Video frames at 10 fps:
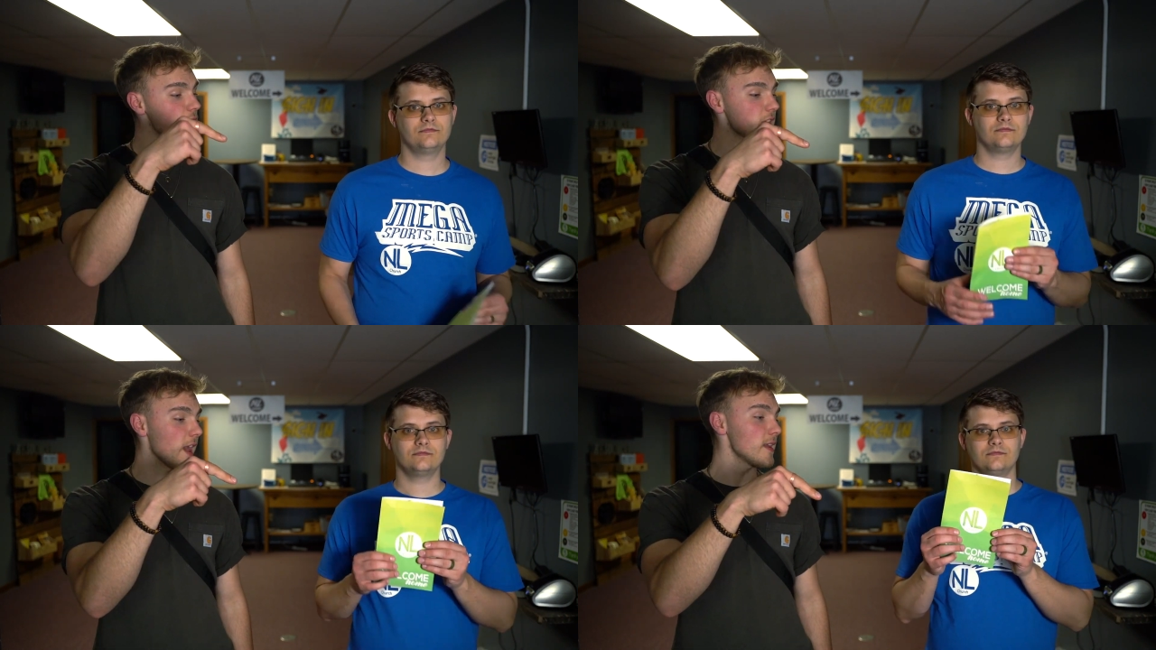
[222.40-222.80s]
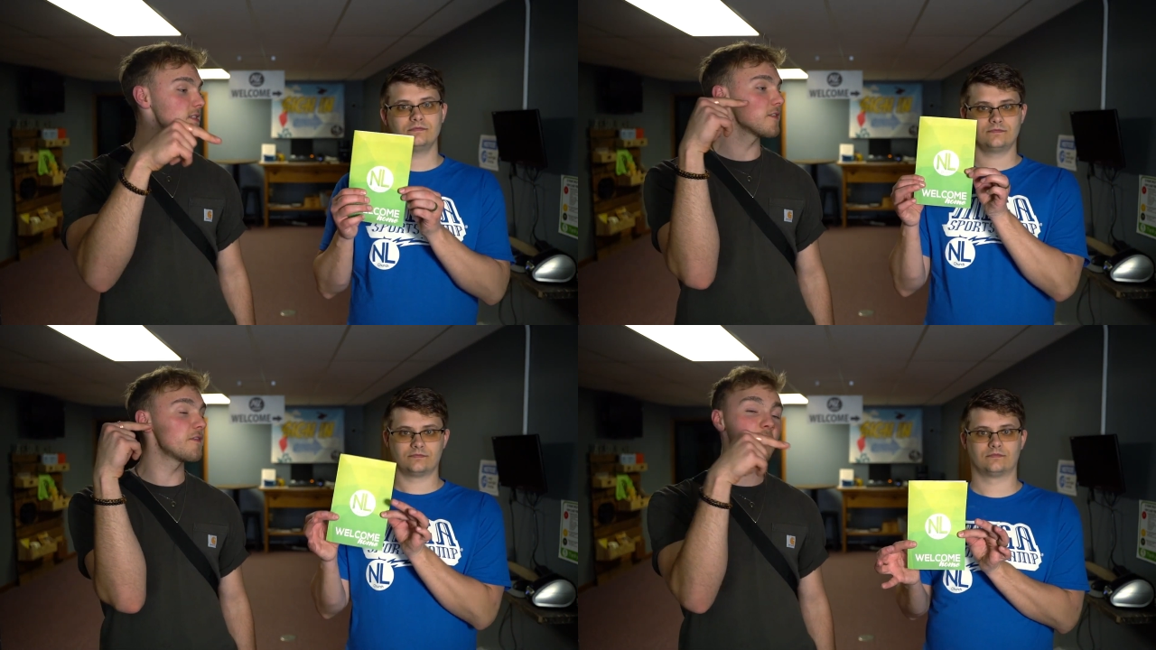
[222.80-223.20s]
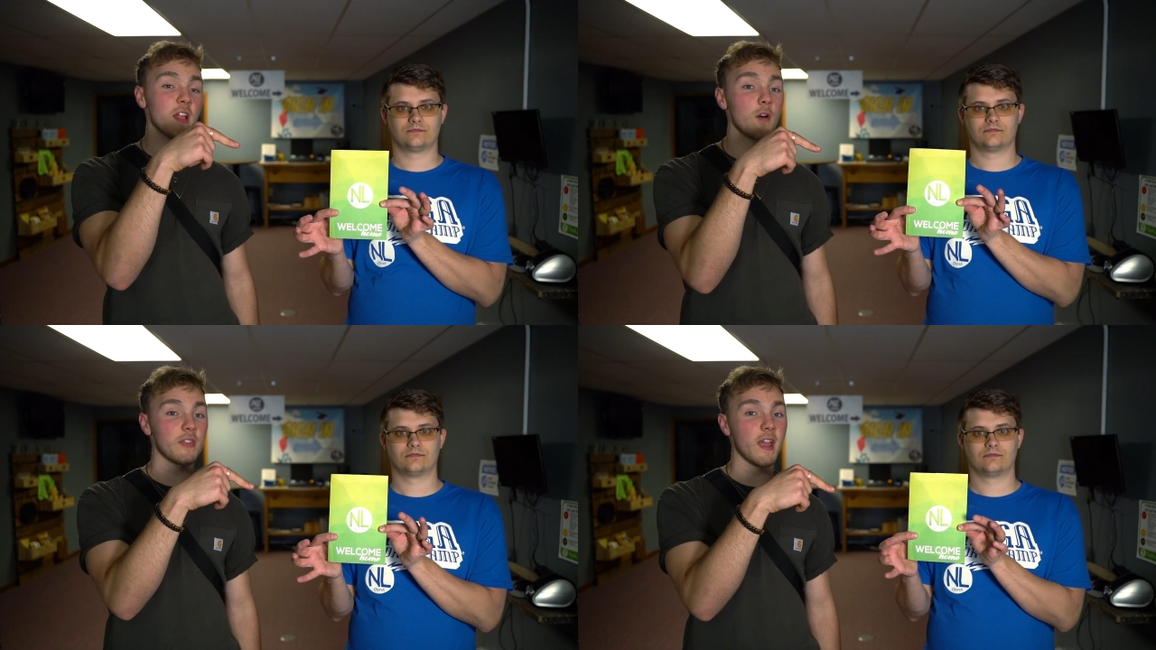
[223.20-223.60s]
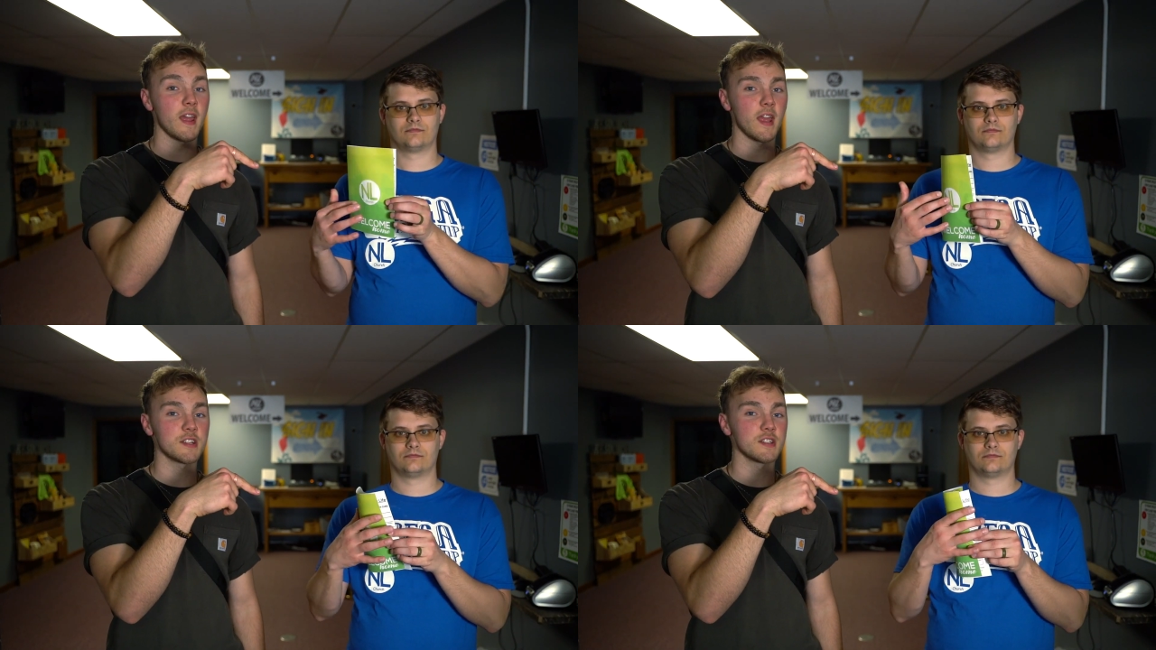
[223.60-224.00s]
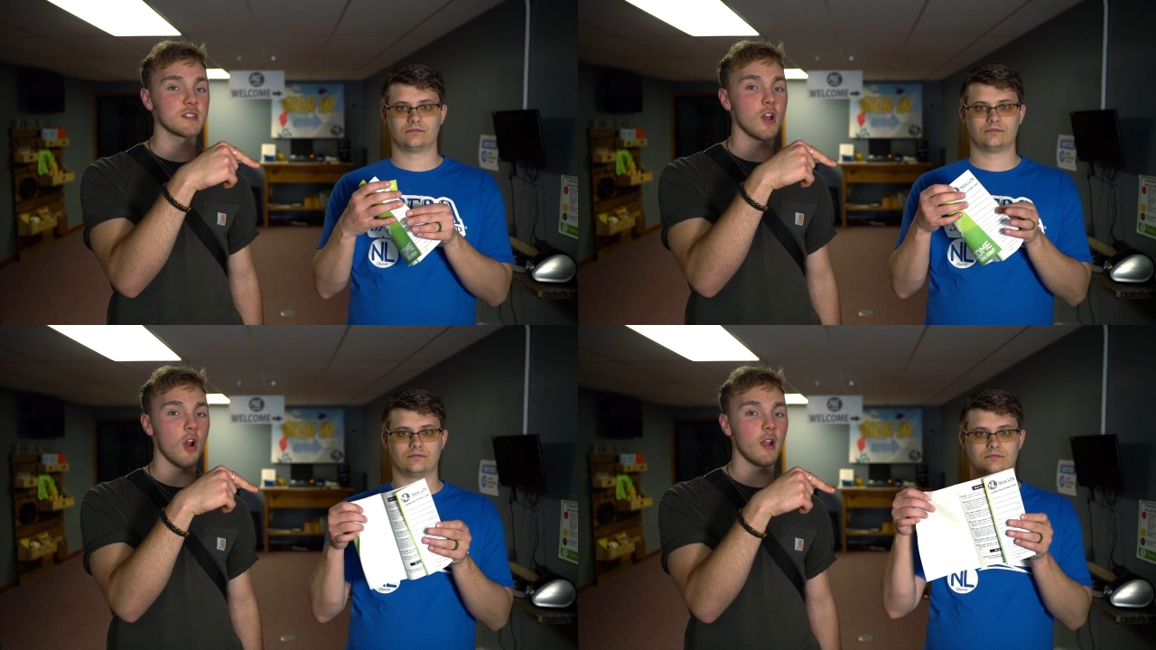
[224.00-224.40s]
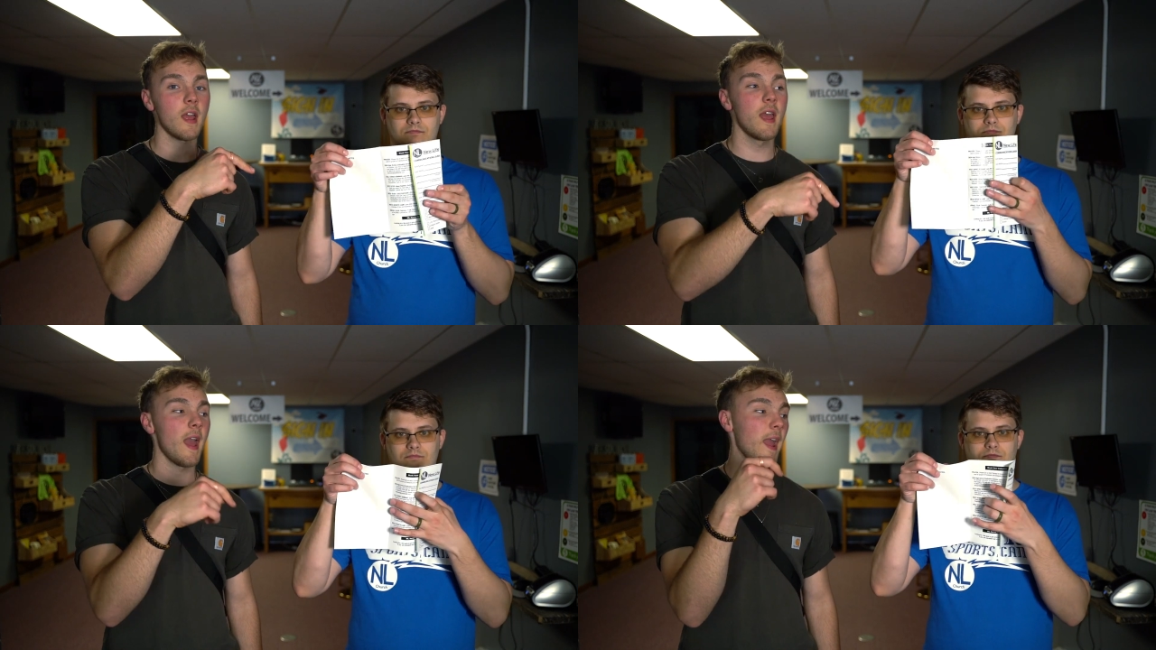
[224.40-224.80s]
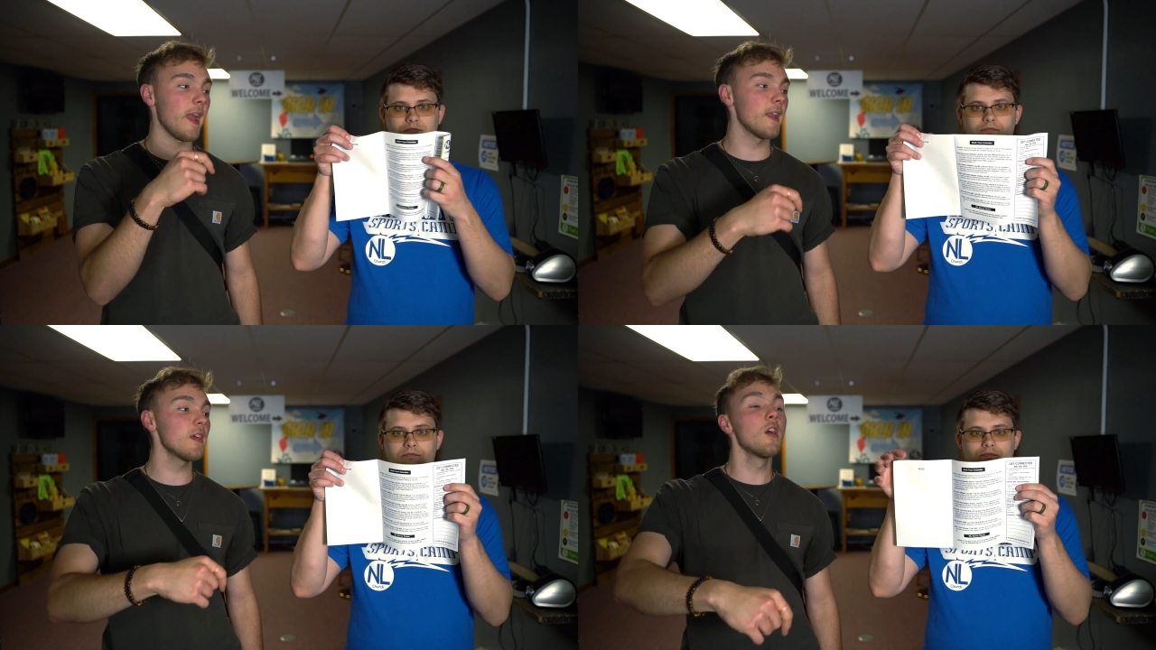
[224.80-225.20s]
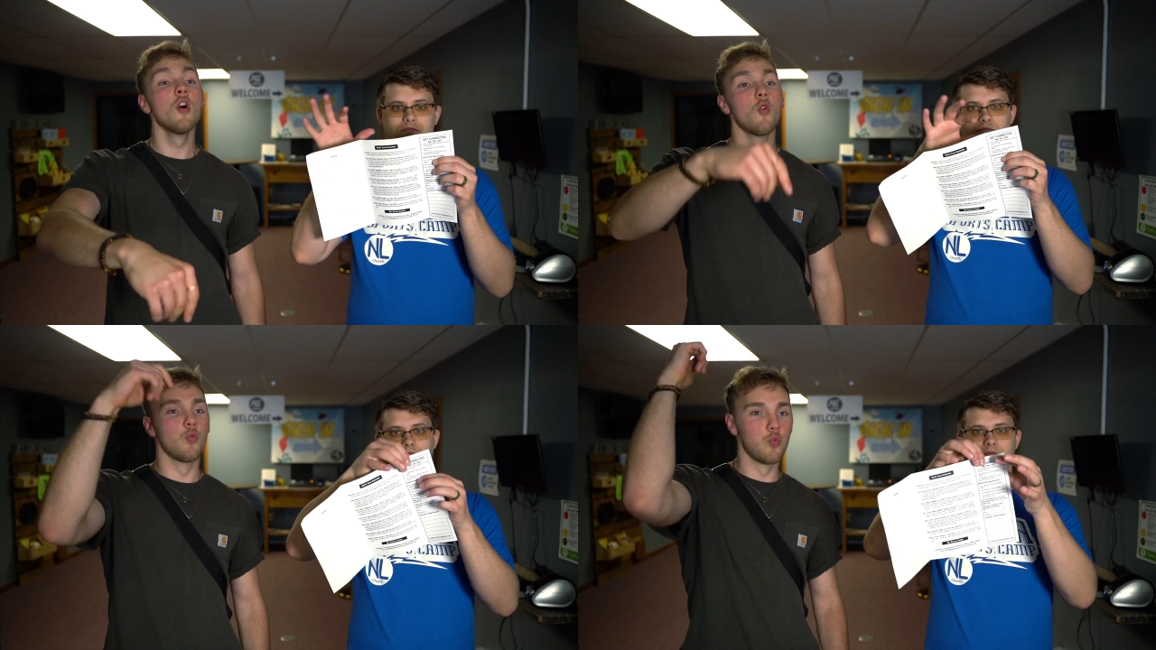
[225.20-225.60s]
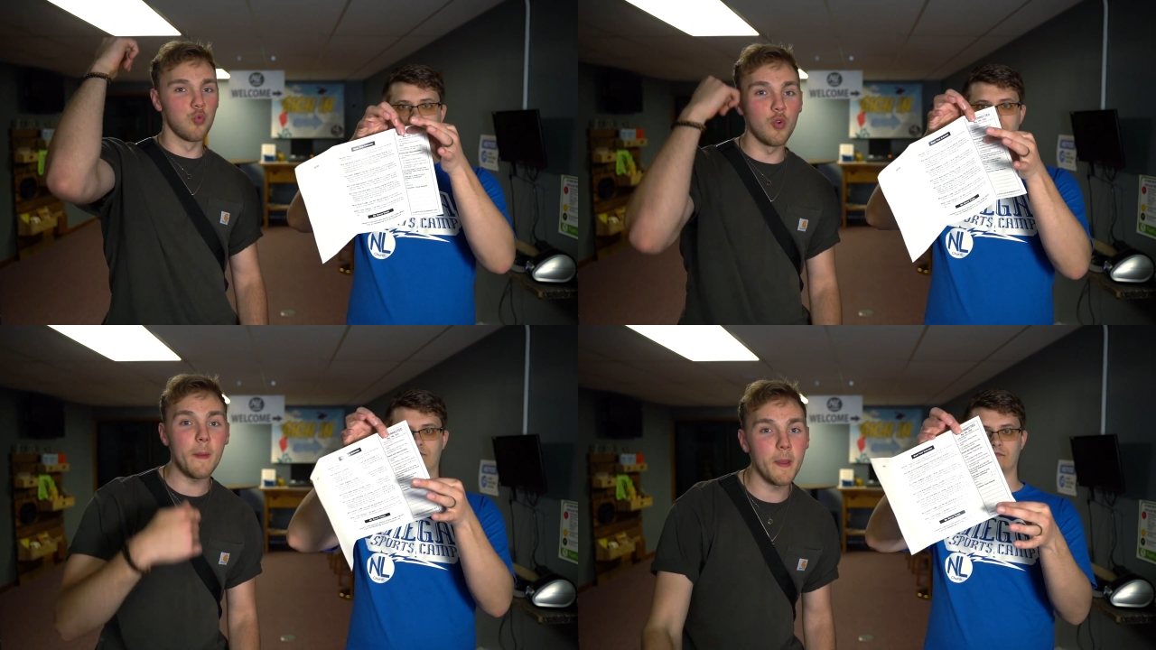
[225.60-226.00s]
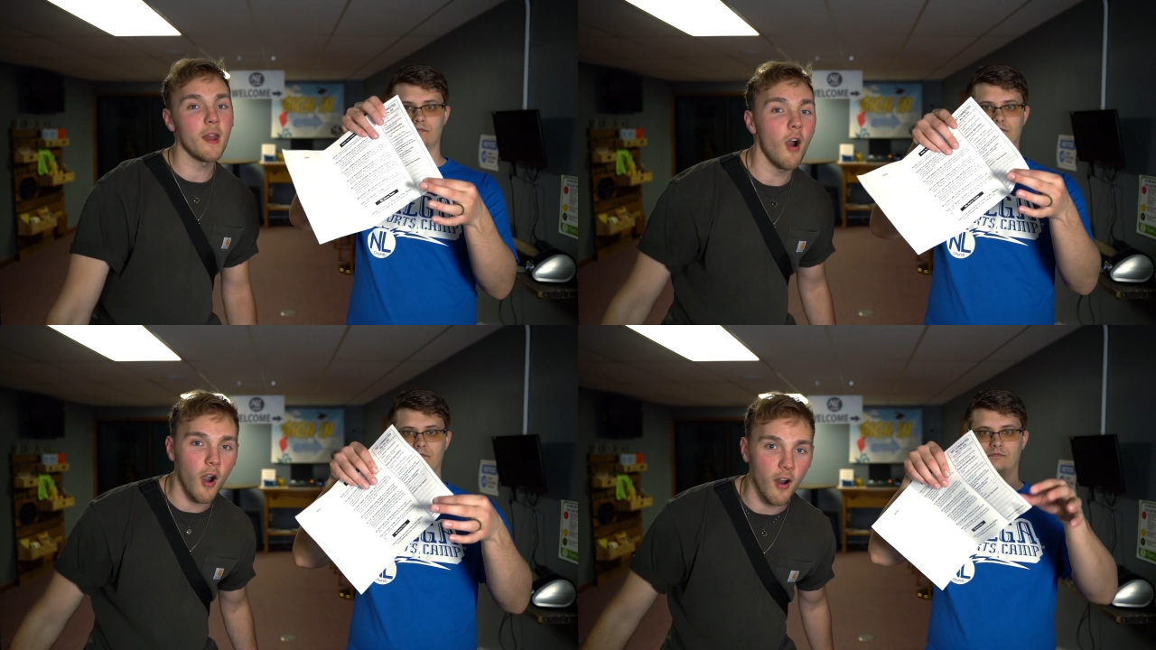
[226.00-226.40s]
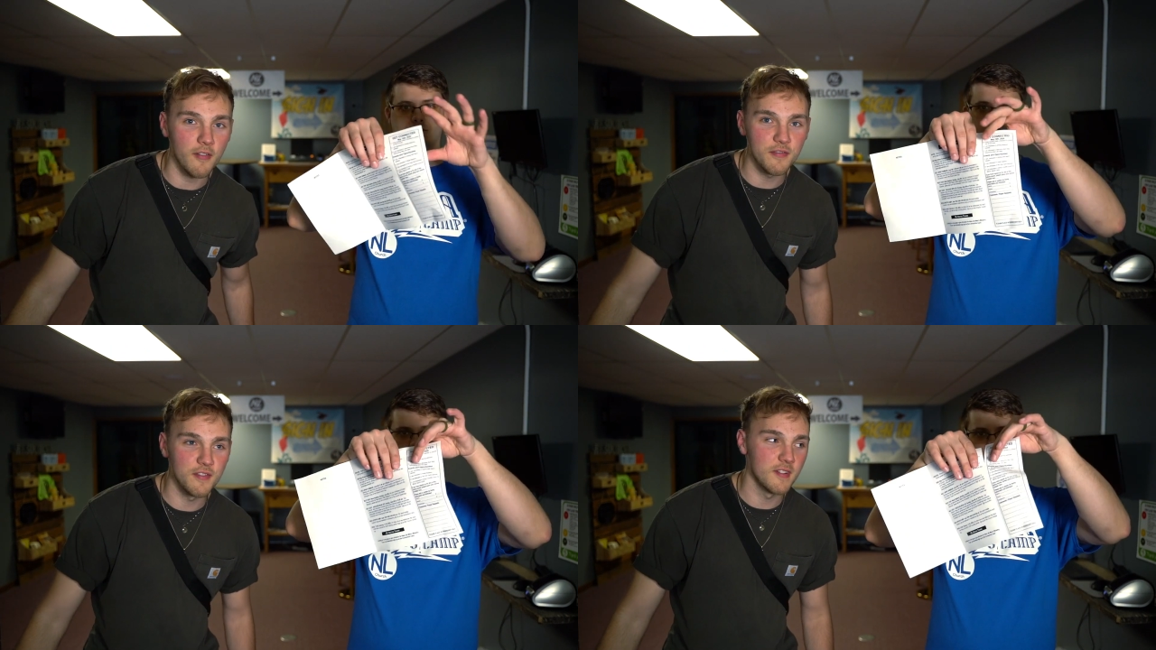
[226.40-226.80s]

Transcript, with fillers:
Speaker 1: forget to fill out that connections card and rip it off